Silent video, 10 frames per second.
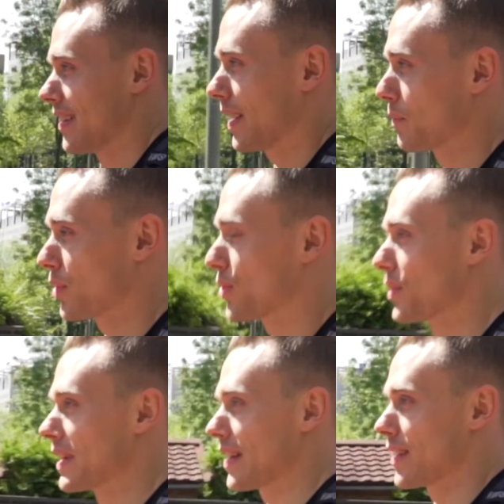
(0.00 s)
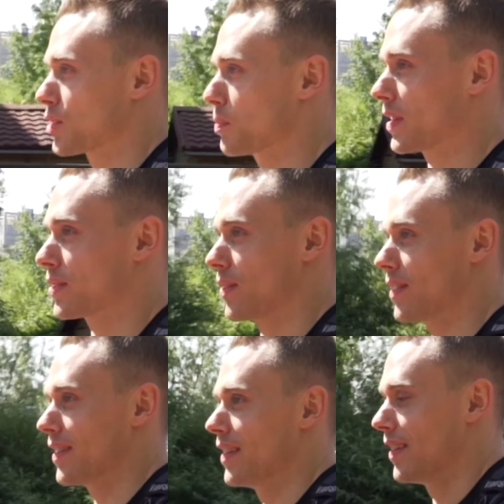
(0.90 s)
I'm not doing anything special.
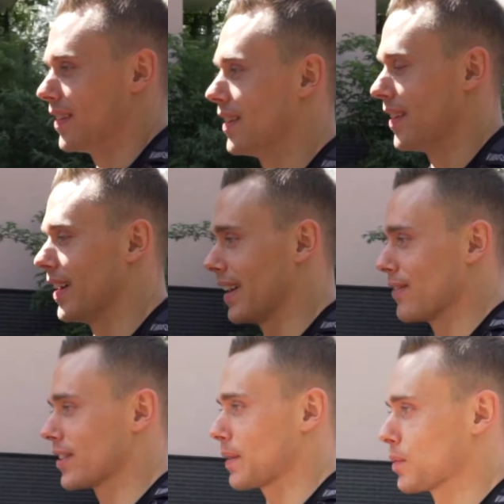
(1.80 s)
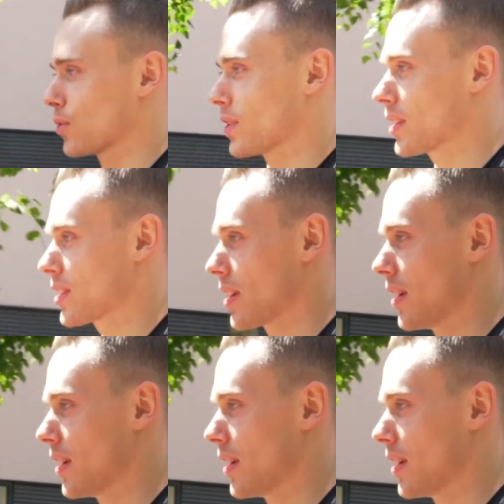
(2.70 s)
And every time I do this,